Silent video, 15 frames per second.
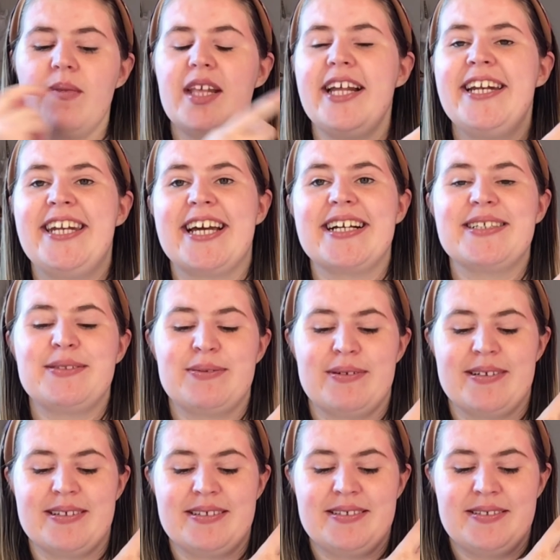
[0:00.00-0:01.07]
Next
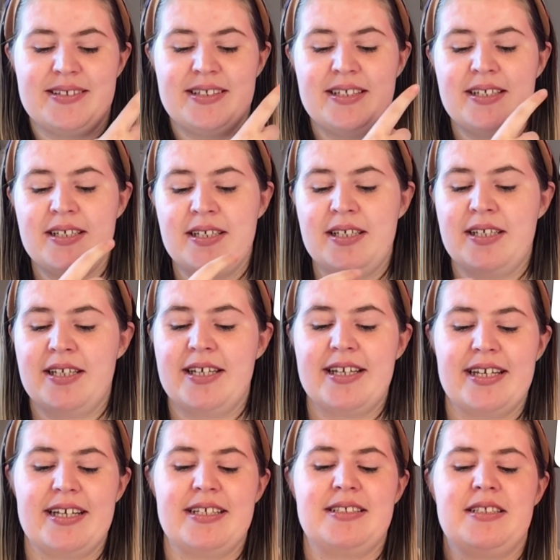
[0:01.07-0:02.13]
one
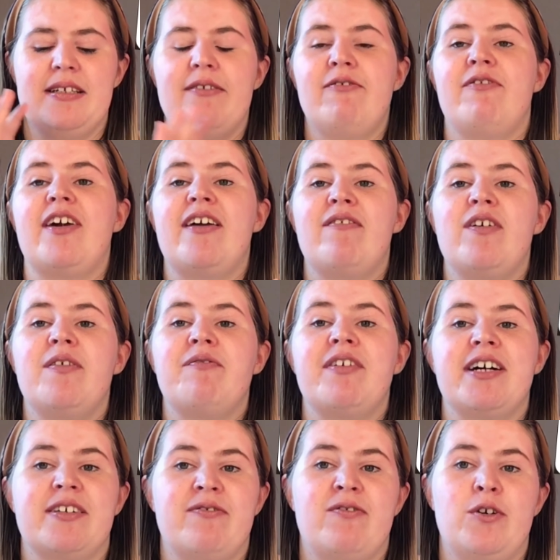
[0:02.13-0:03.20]
is favourite
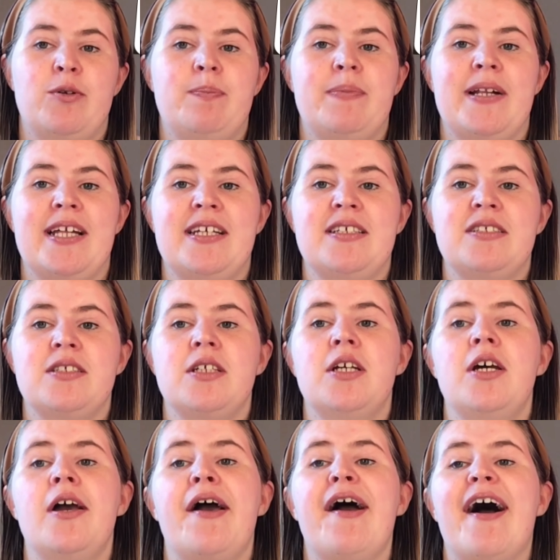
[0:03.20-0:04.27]
fast food place.
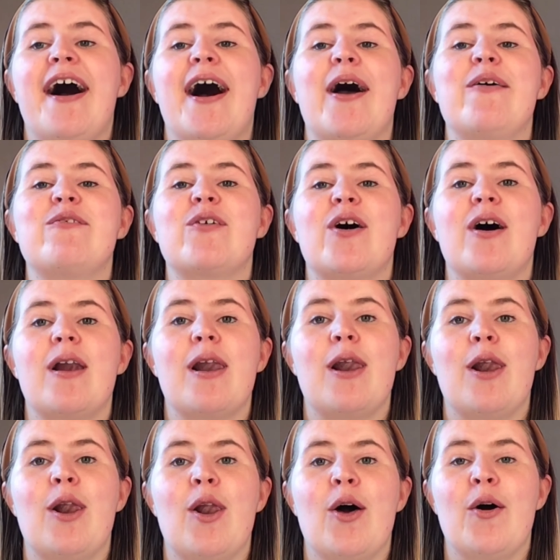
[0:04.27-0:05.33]
I've mm. got
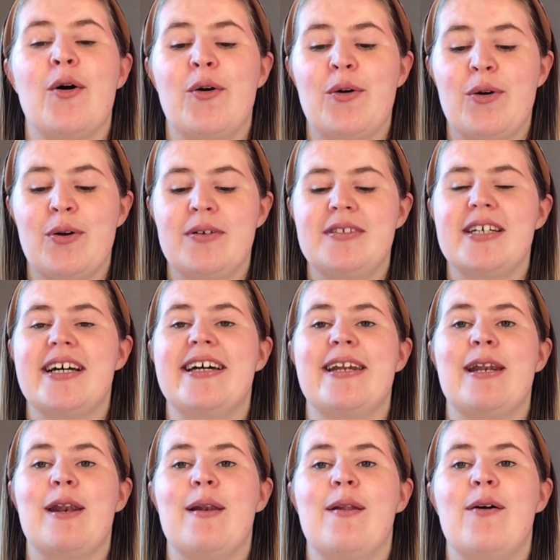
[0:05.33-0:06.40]
loads
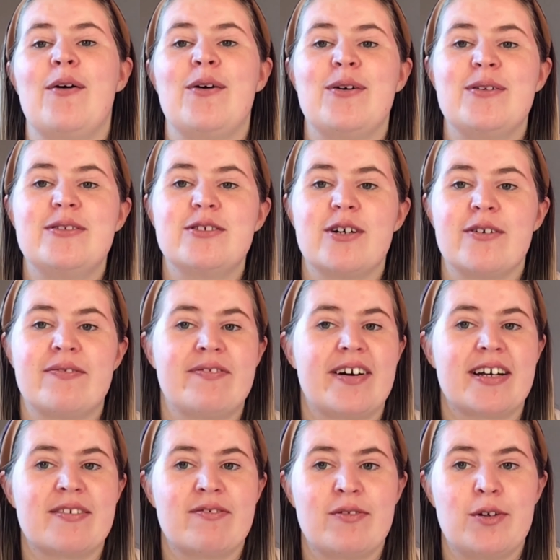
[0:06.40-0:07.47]
and loads of
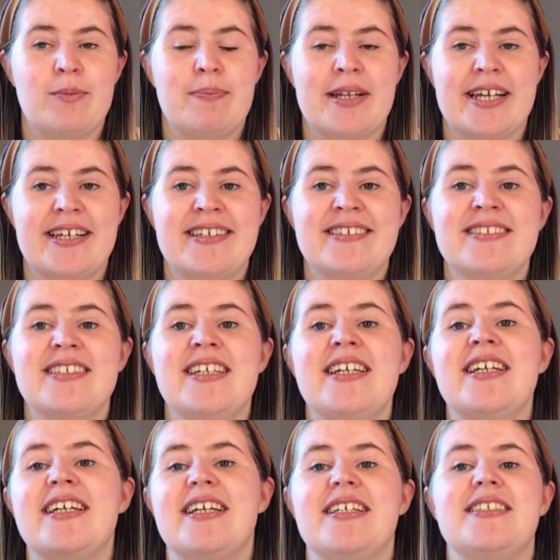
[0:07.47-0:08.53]
fast food
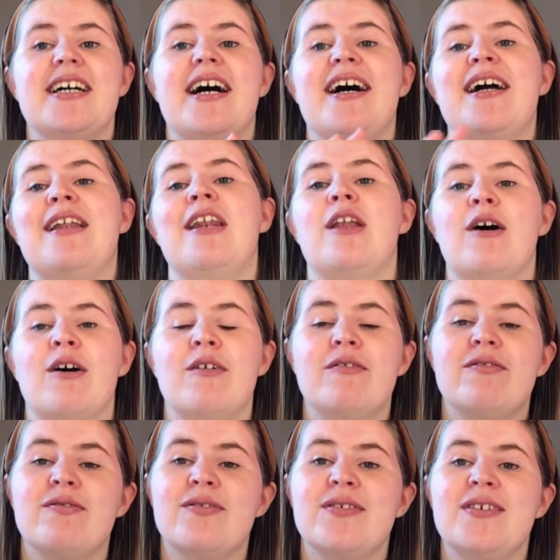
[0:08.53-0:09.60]
places I love.
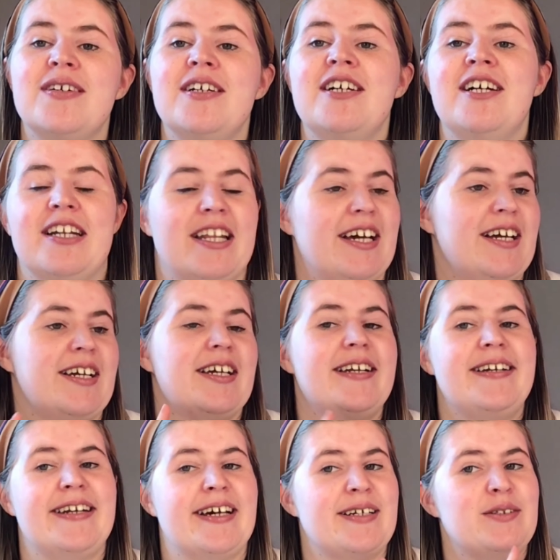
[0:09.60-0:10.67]
Like
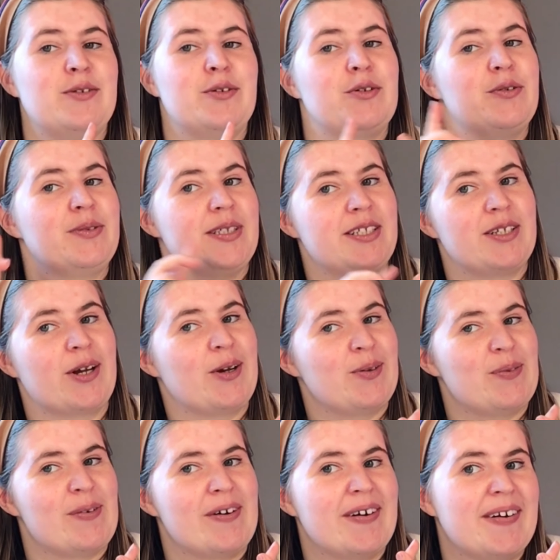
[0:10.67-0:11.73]
Nando's is a good
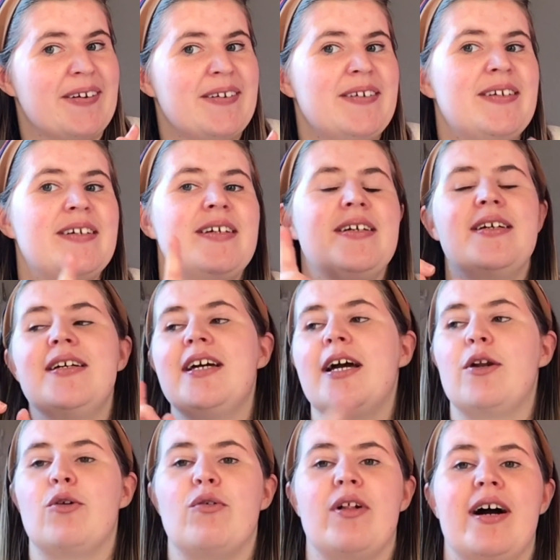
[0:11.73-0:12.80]
one and
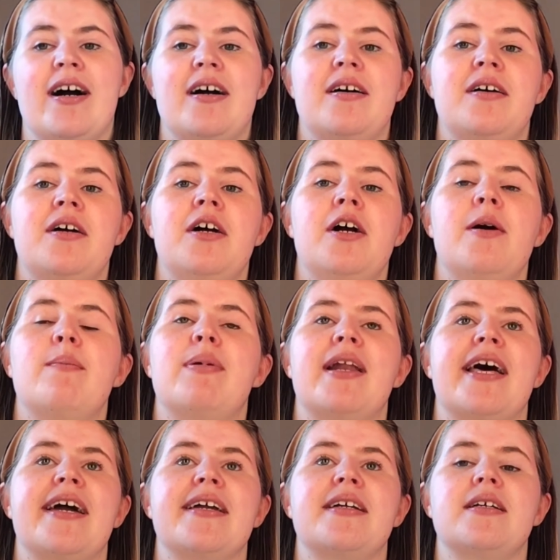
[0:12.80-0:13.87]
all that. But
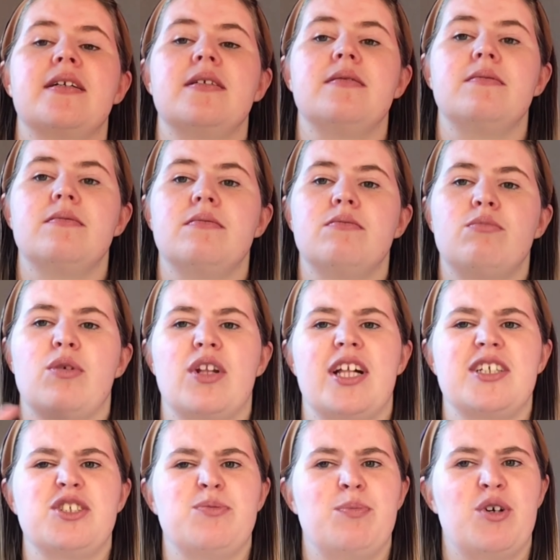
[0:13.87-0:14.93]
like, well
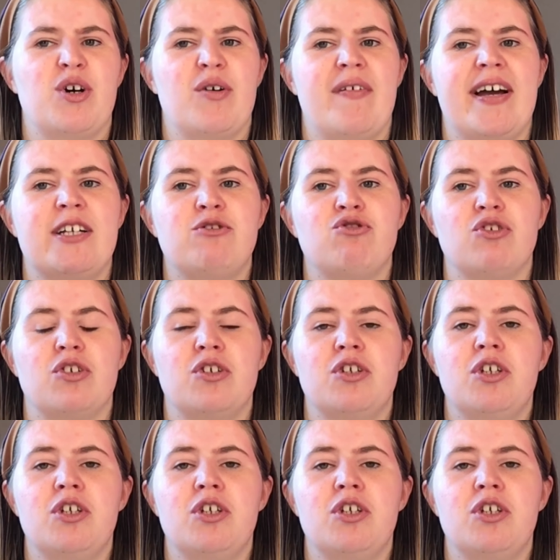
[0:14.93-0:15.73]
that's more a restaurant.